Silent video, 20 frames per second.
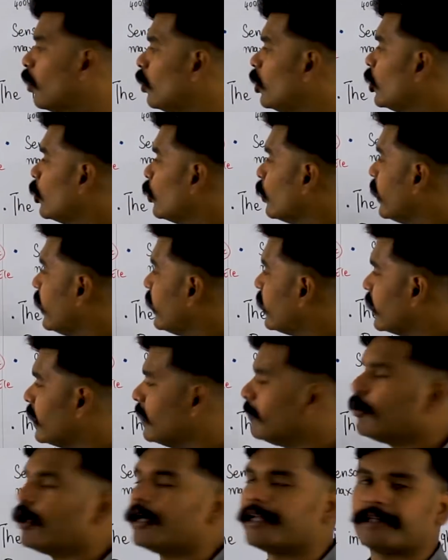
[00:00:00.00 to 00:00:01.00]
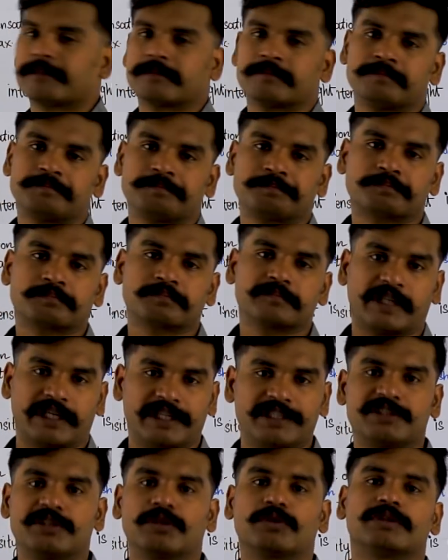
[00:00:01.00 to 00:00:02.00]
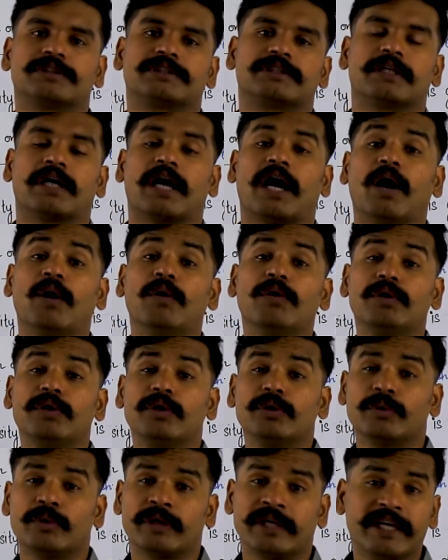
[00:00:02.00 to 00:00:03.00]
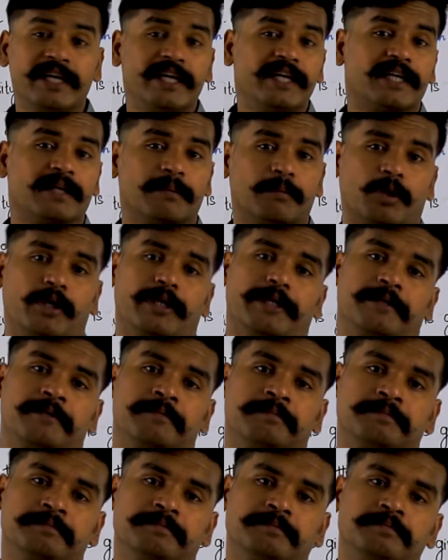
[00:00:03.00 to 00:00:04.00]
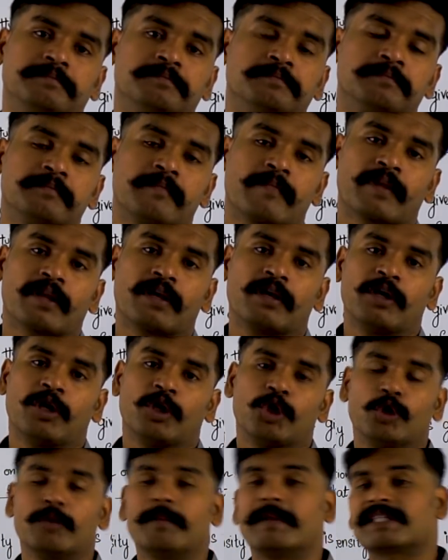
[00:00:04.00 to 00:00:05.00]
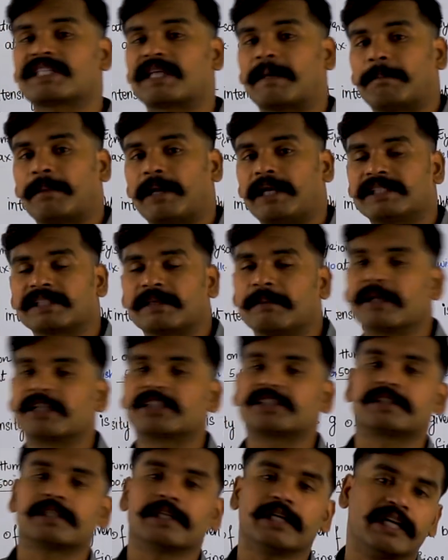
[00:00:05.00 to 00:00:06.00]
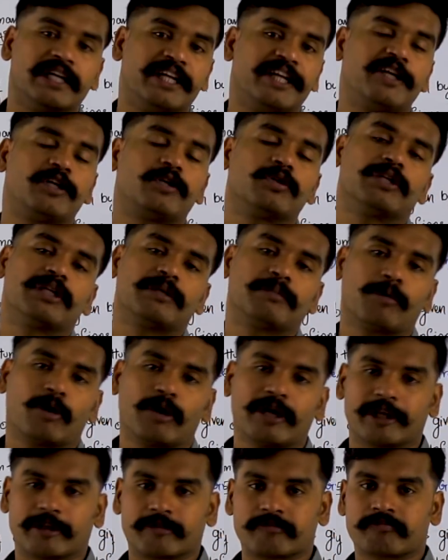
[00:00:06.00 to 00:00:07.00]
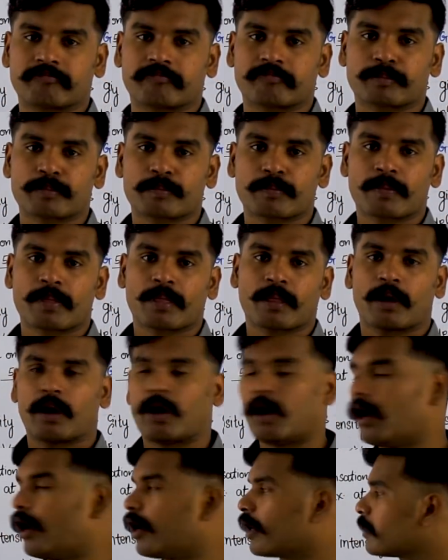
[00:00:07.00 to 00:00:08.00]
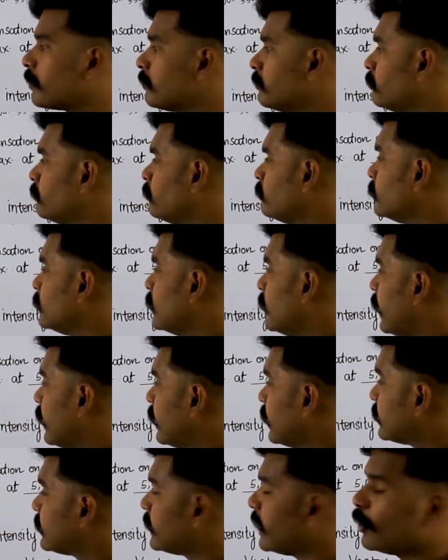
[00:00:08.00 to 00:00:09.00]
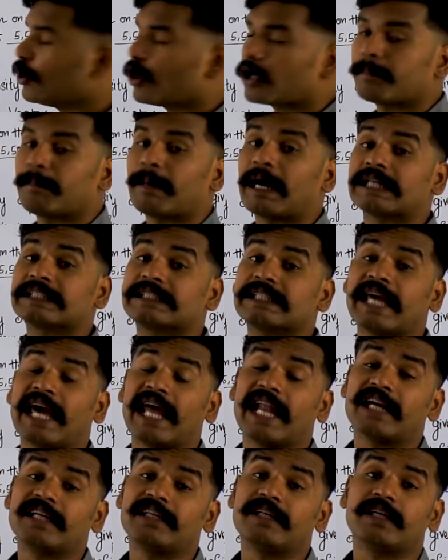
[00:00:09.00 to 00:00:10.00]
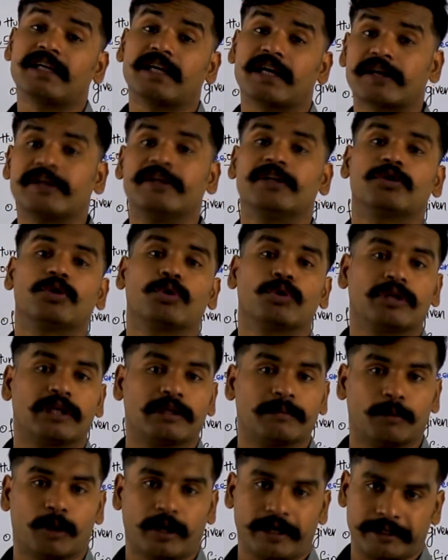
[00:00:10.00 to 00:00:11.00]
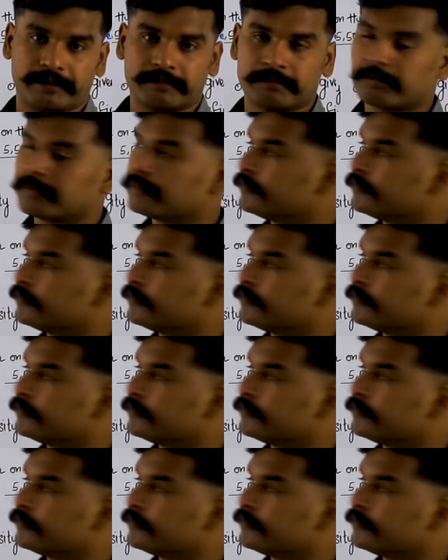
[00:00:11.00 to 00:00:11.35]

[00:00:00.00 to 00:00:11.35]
do you heat any body? That is the question. How do you heat a body? You may supply some external heat to that body, or let us say you are passing electric current through that body.